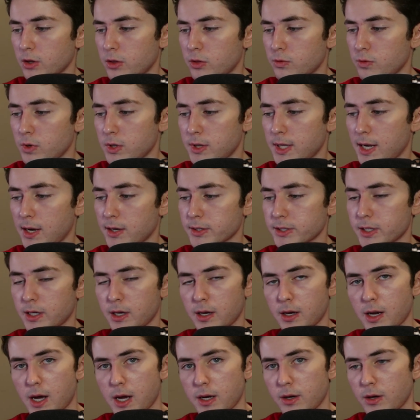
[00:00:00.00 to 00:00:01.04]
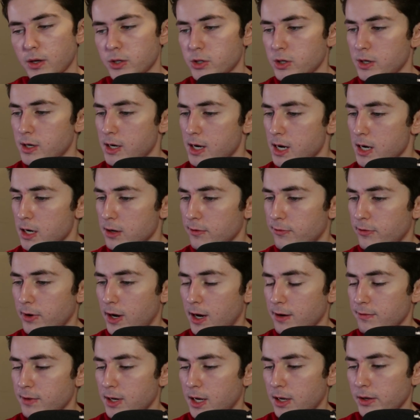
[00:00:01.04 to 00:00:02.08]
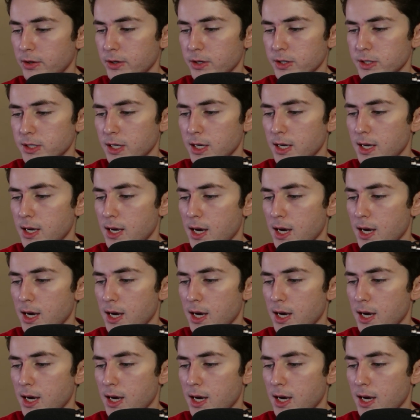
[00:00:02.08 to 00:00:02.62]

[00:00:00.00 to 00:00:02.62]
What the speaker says: $3,985.